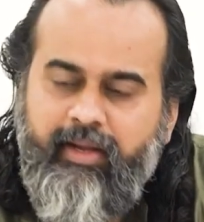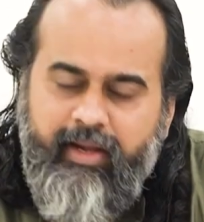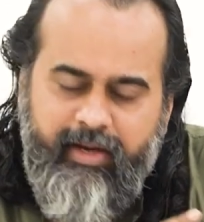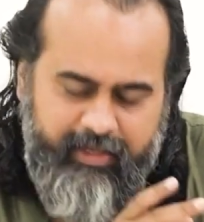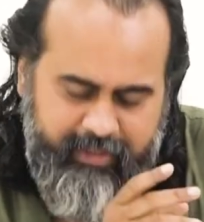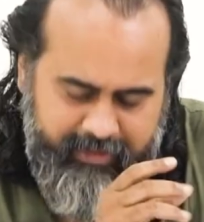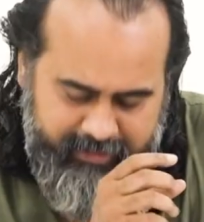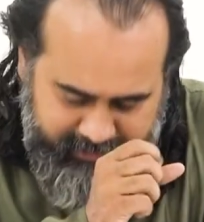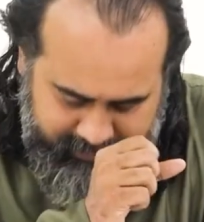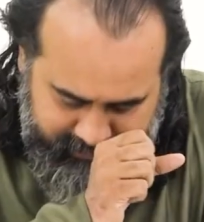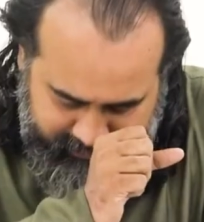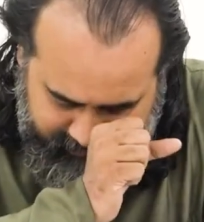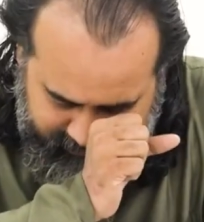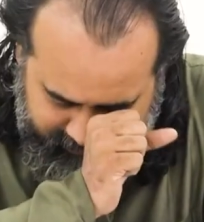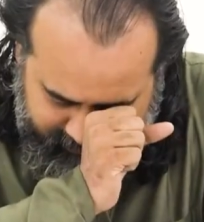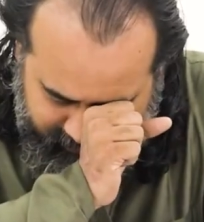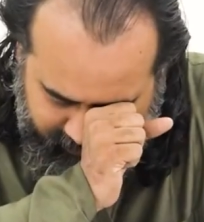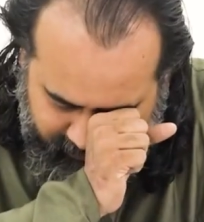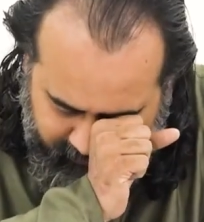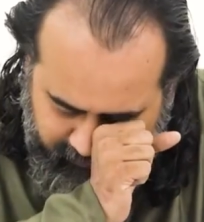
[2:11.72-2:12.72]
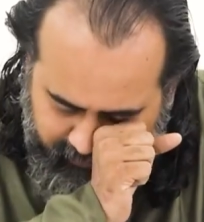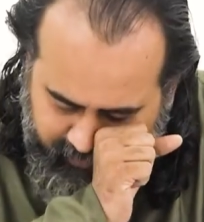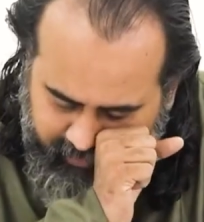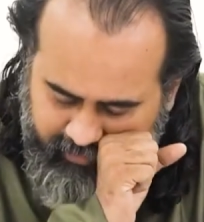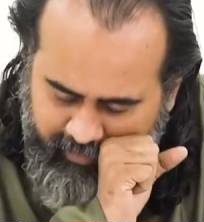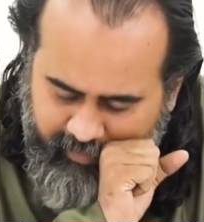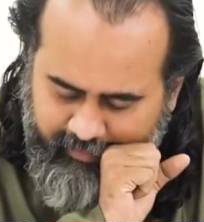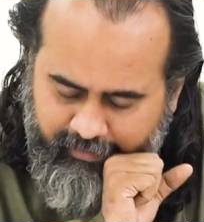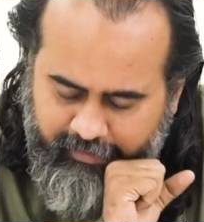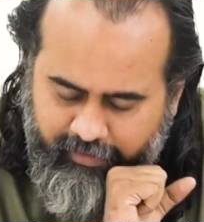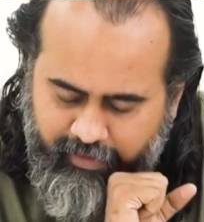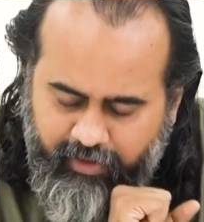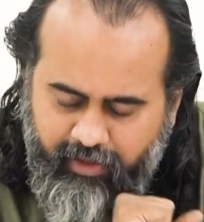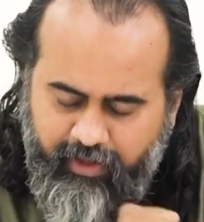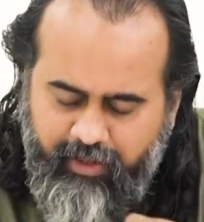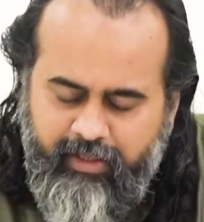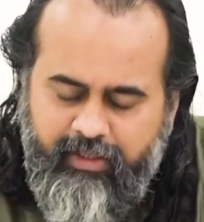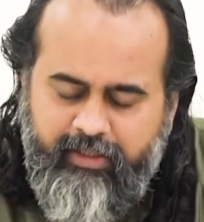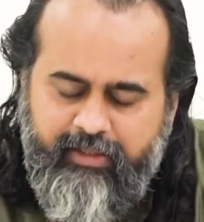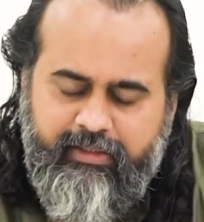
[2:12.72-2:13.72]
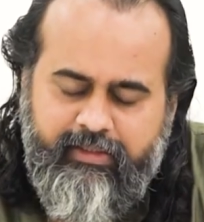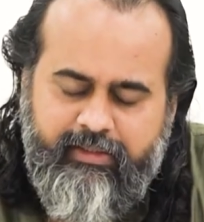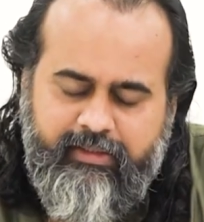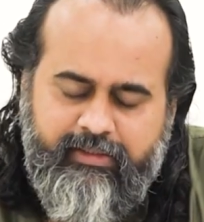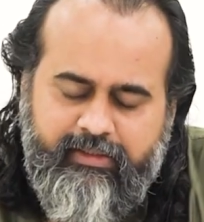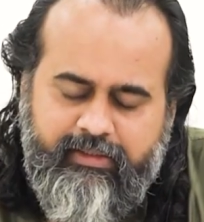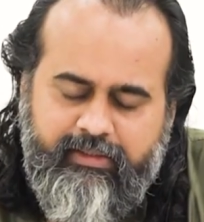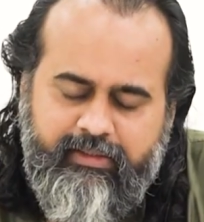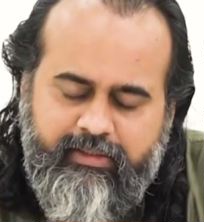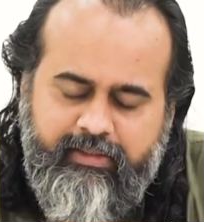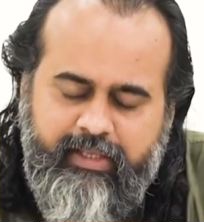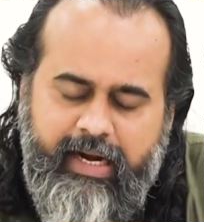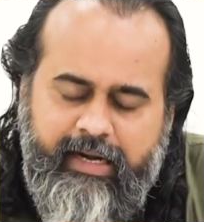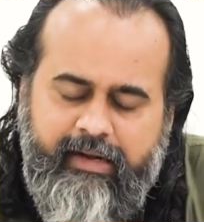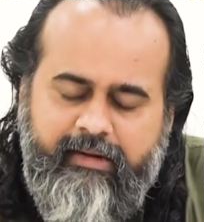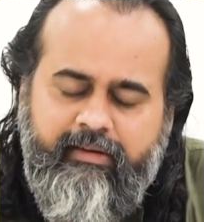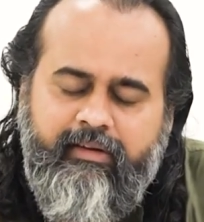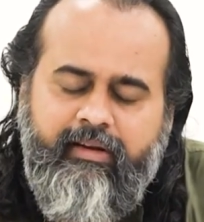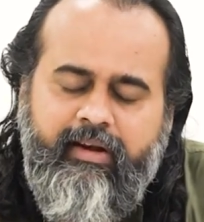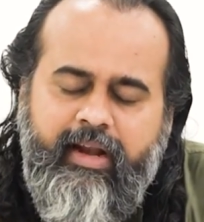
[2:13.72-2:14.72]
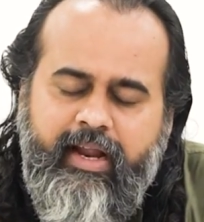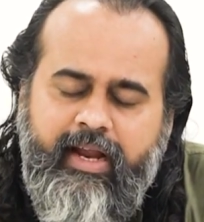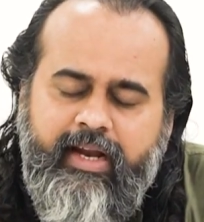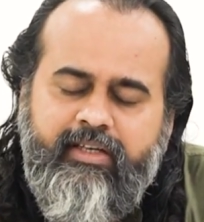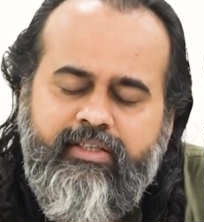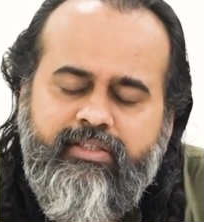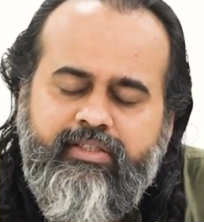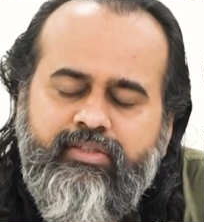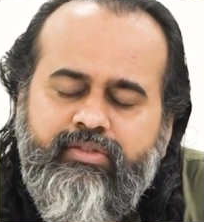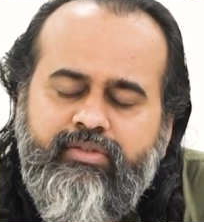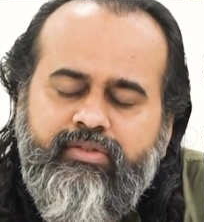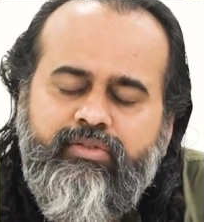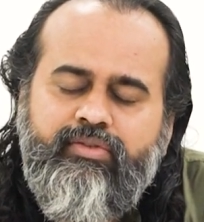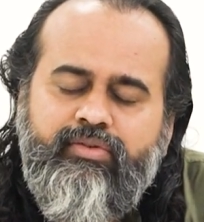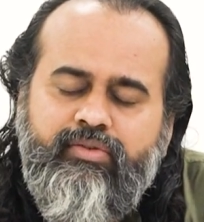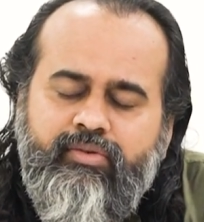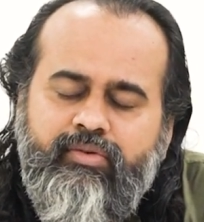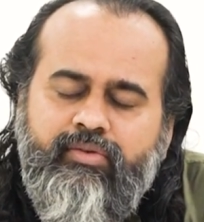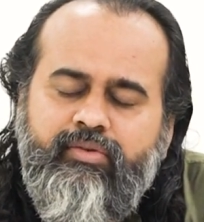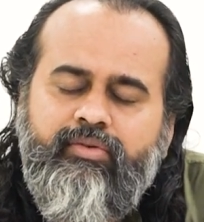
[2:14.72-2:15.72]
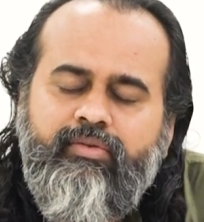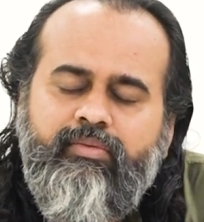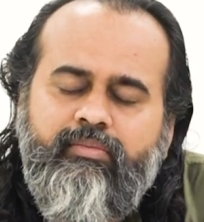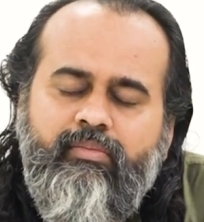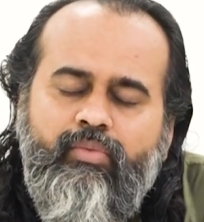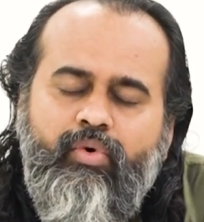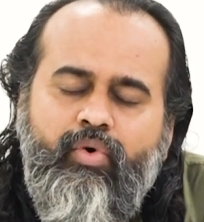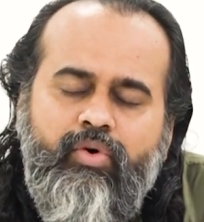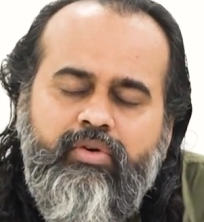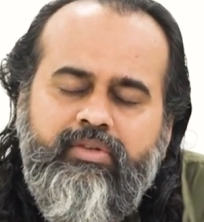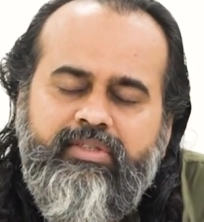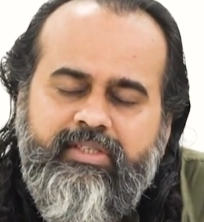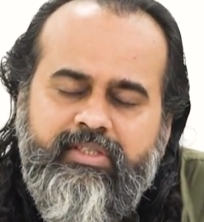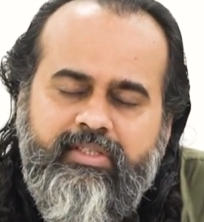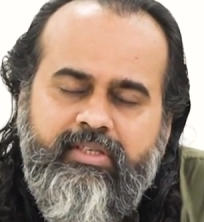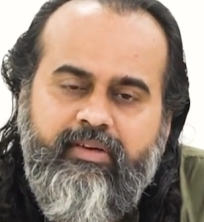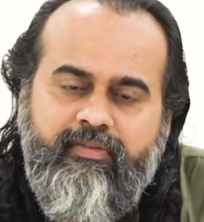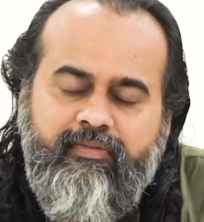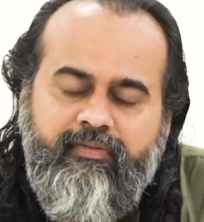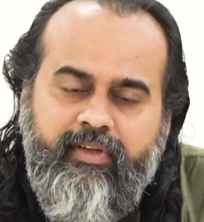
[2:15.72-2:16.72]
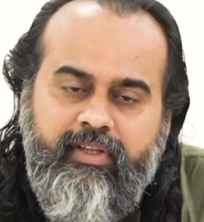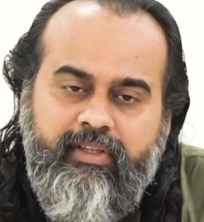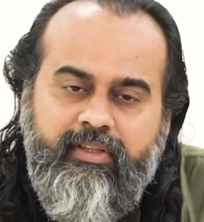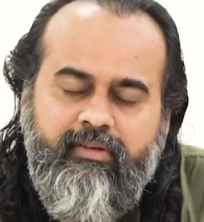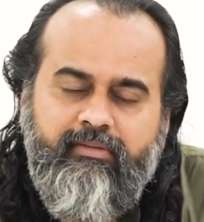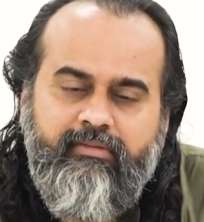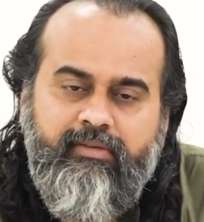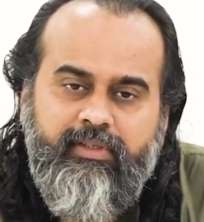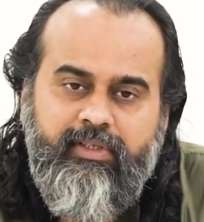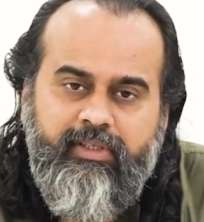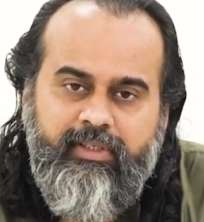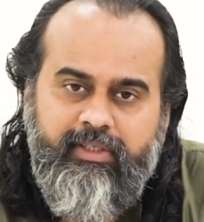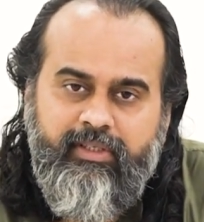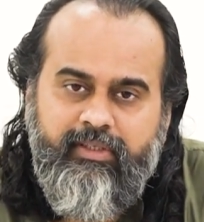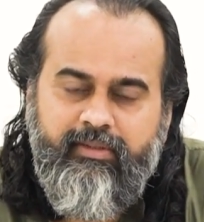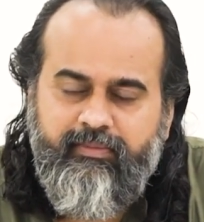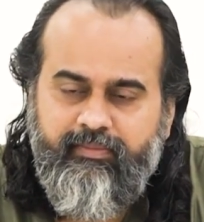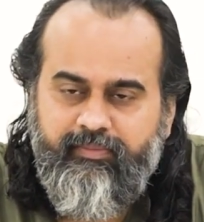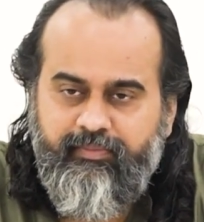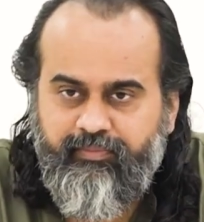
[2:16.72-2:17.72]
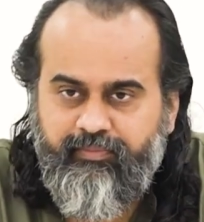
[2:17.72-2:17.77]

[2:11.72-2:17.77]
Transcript: It is stuff in the world that relates to more stuff in the world.